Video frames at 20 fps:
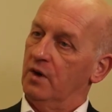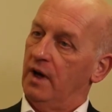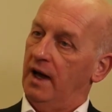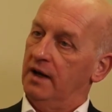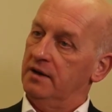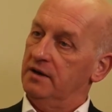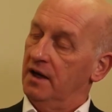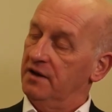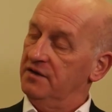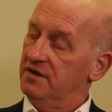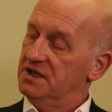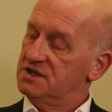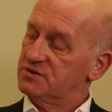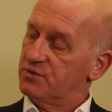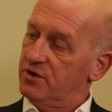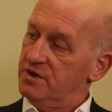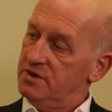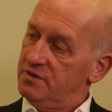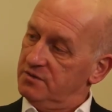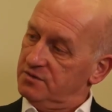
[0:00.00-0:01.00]
and these
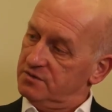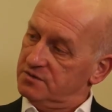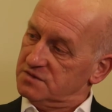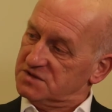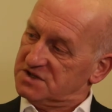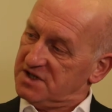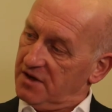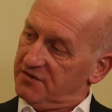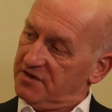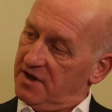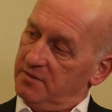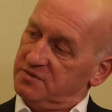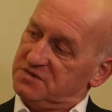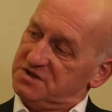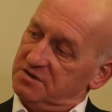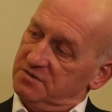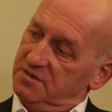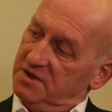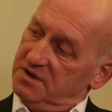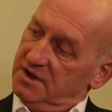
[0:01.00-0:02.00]
were in
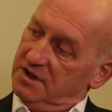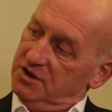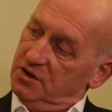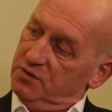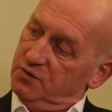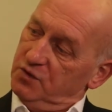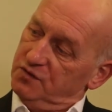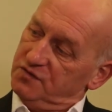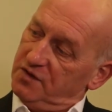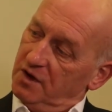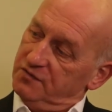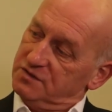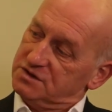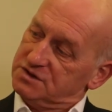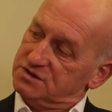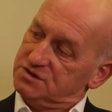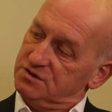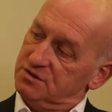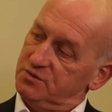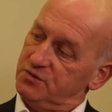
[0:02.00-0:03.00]
Southampton, and then you moved over
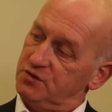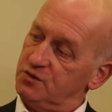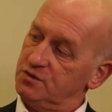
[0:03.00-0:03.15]
to doing